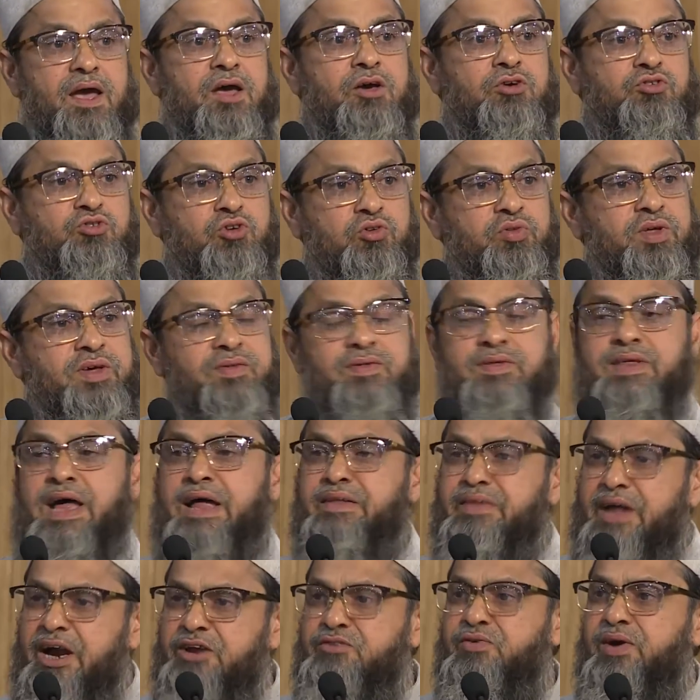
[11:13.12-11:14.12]
so this is,
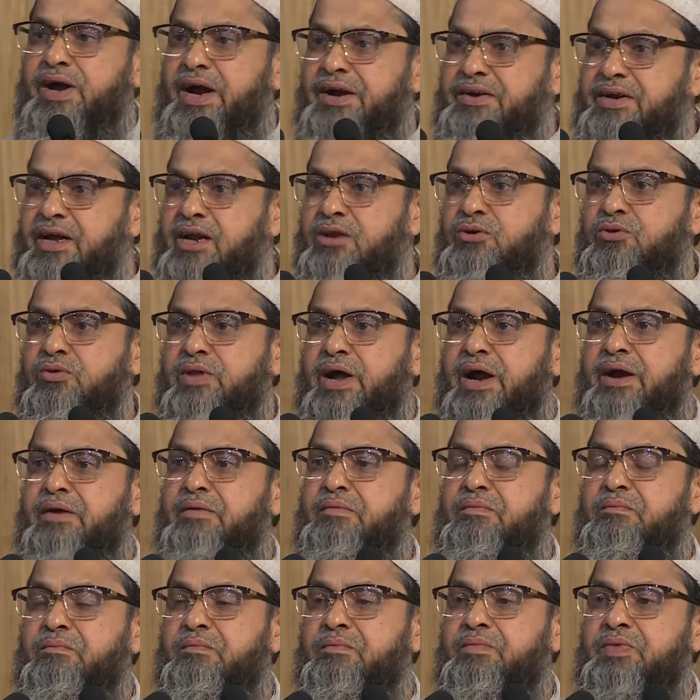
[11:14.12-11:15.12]
and that's why I tell you
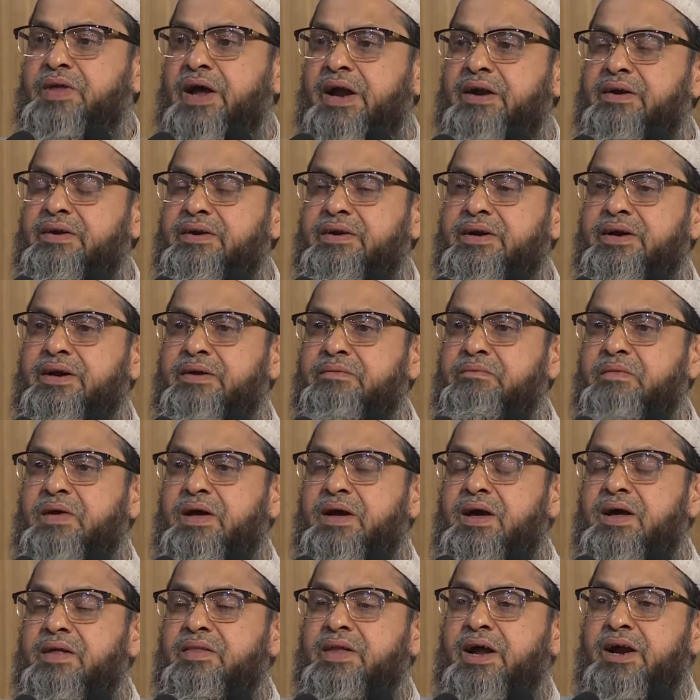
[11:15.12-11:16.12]

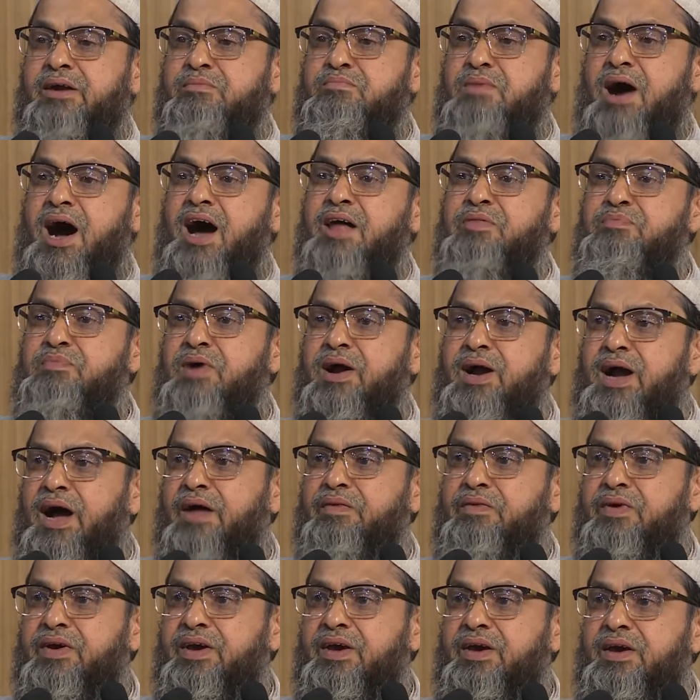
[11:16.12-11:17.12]
that Mahatma
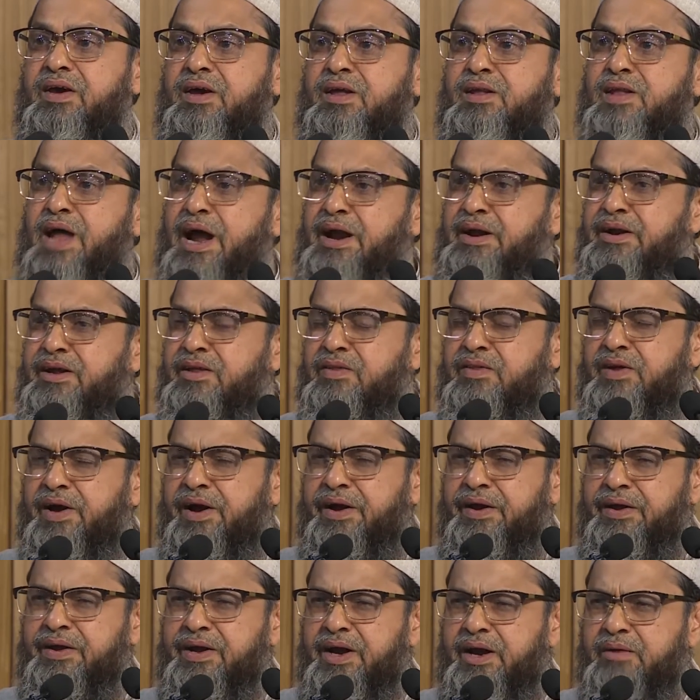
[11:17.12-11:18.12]
Gandhi in
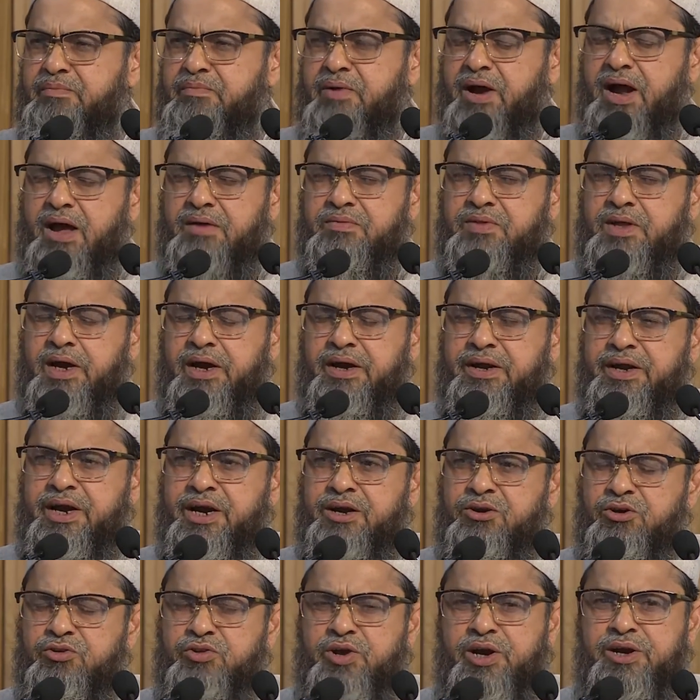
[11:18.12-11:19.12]
1938, perhaps
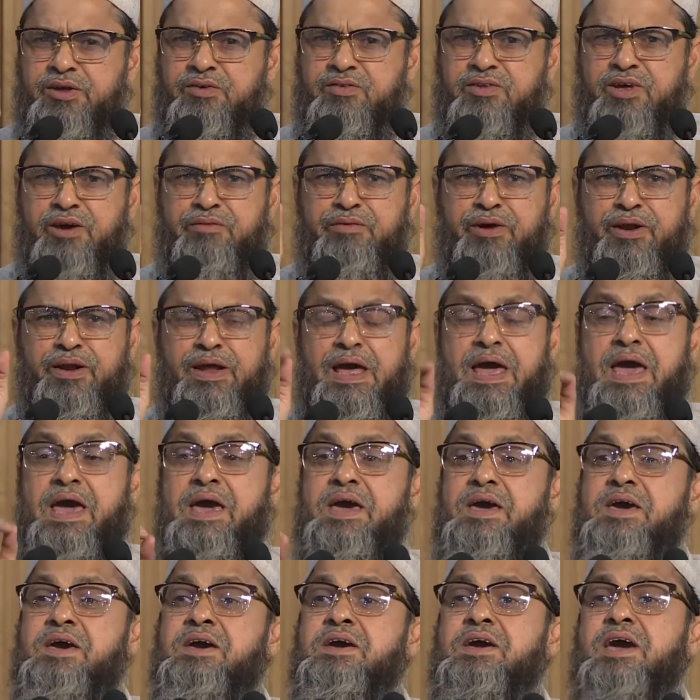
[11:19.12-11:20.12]
38 or 37,
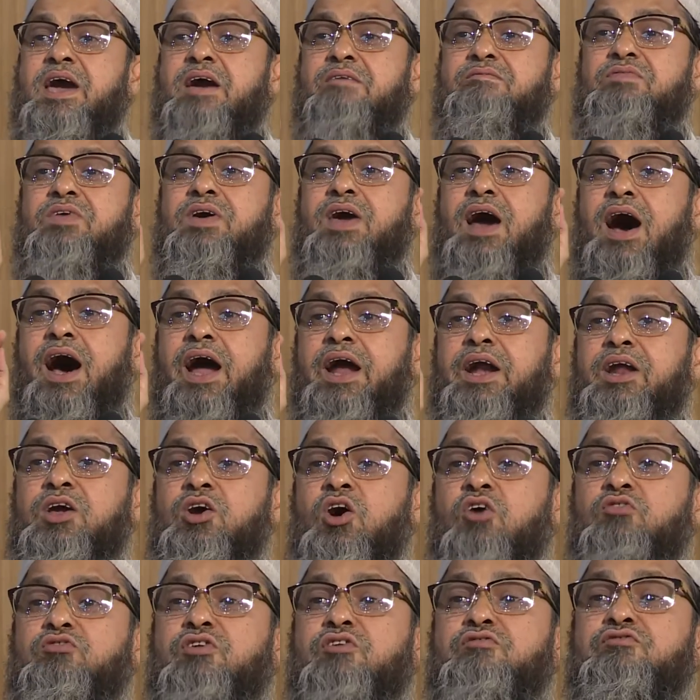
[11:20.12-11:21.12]
he gave the idea
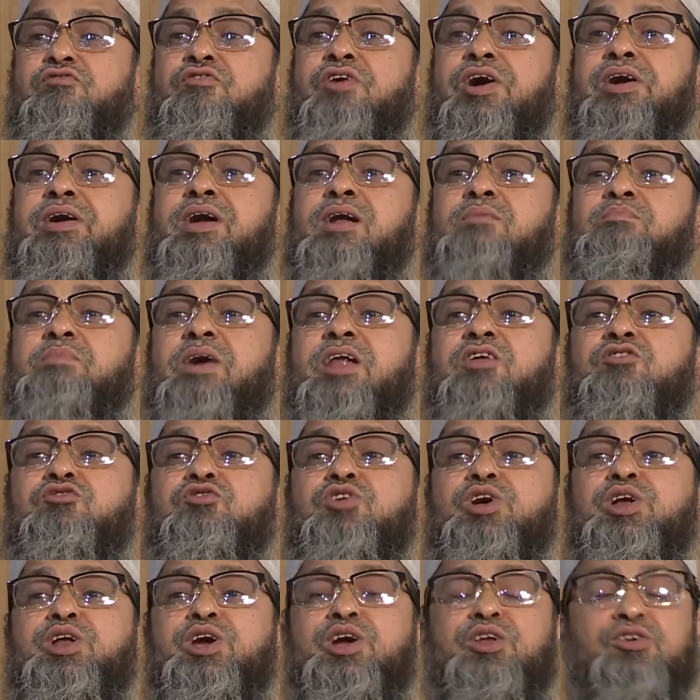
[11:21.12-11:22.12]
of a federal
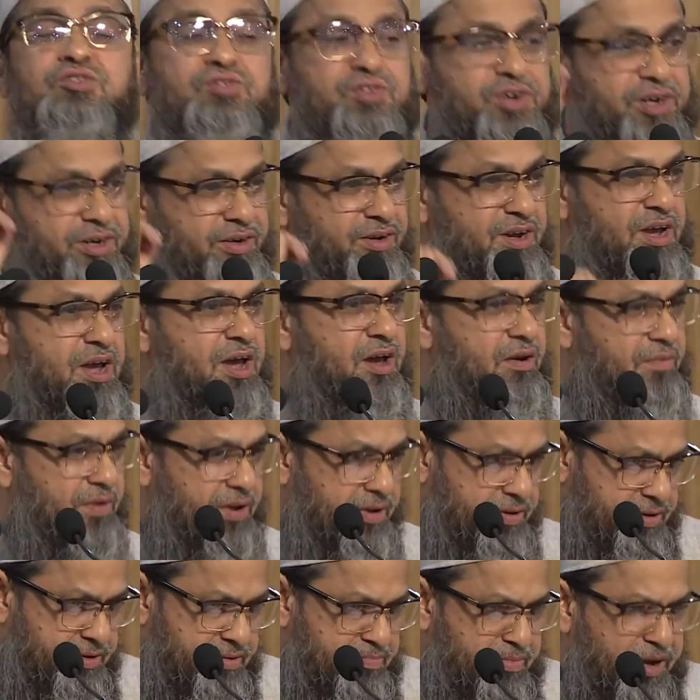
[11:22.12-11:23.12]
Palestinian state,
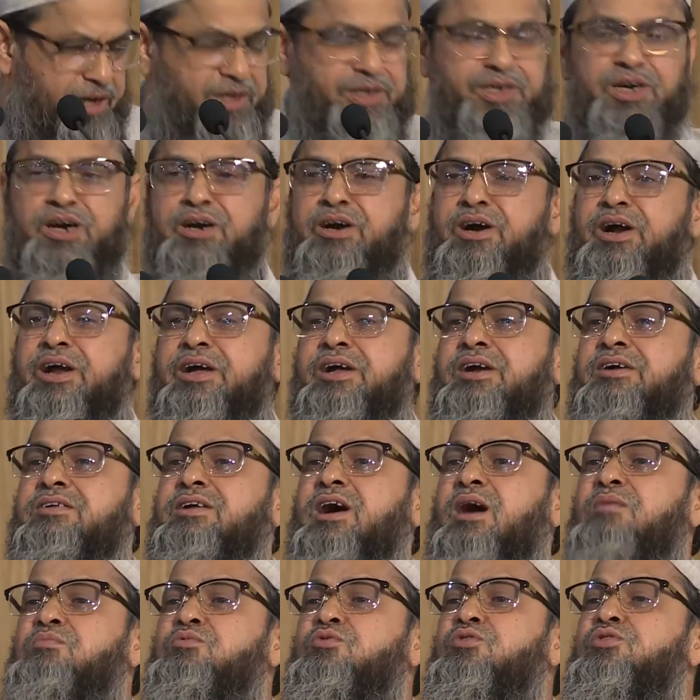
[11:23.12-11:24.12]
which Mani Shankar
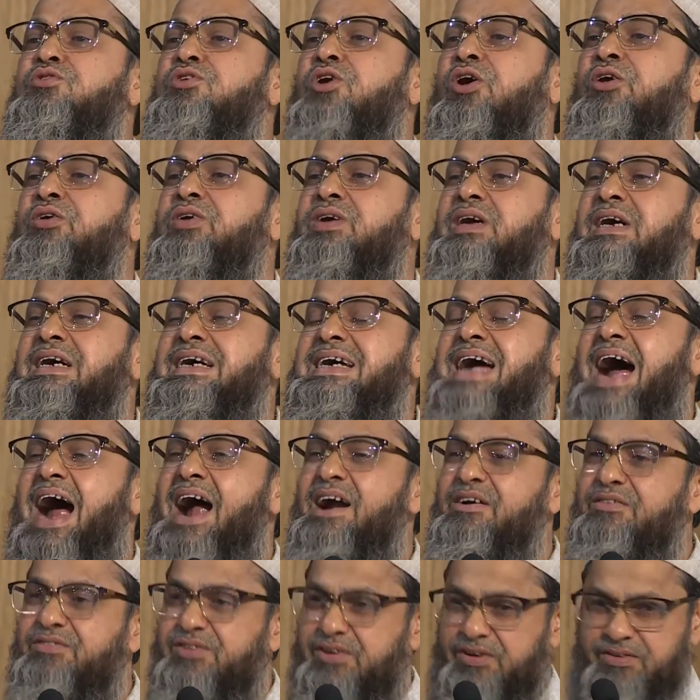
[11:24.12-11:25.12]
Sahab could not
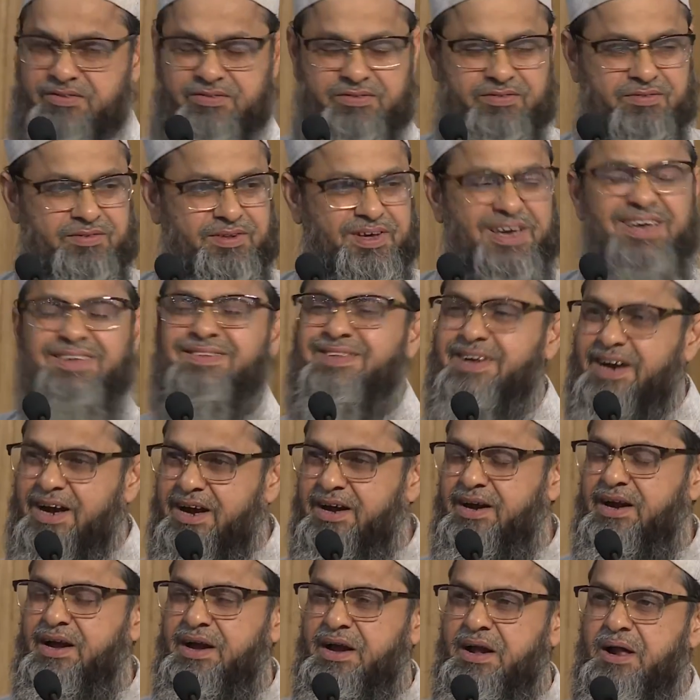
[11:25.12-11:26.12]
address. He
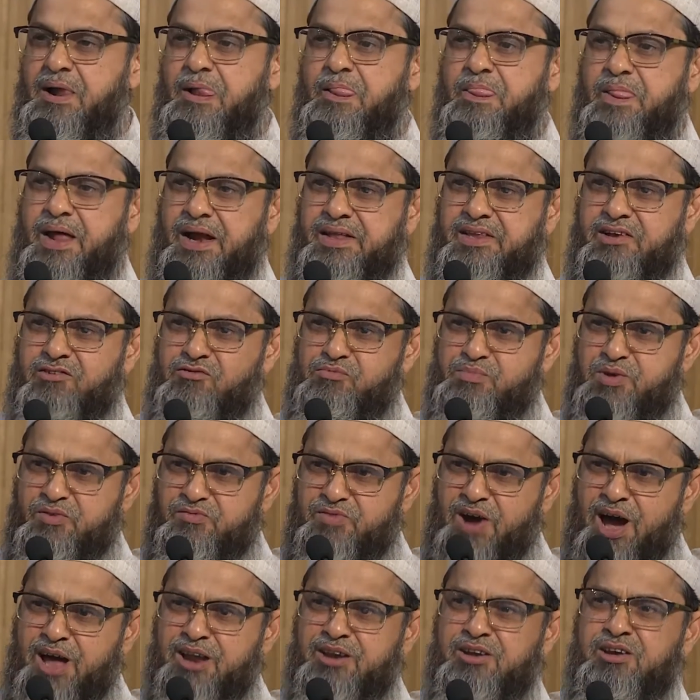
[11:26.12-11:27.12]
said that there will be
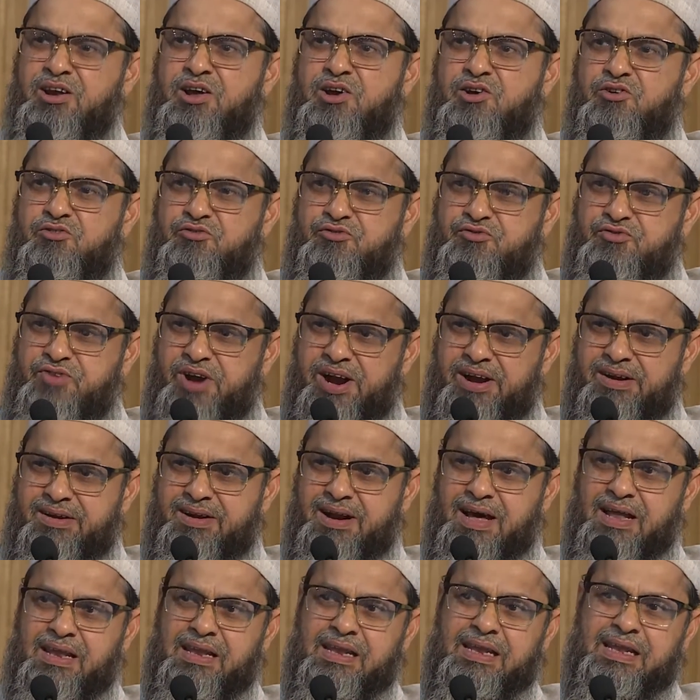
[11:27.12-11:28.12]
one
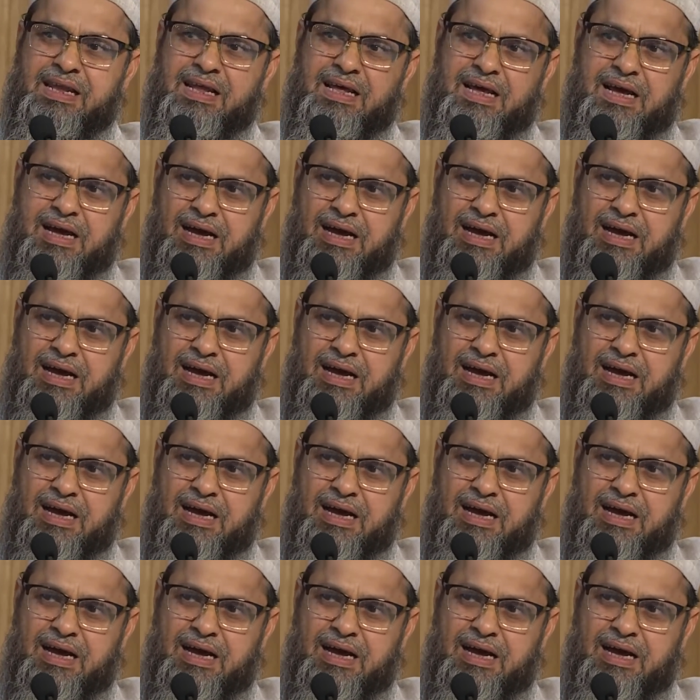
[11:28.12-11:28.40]
federal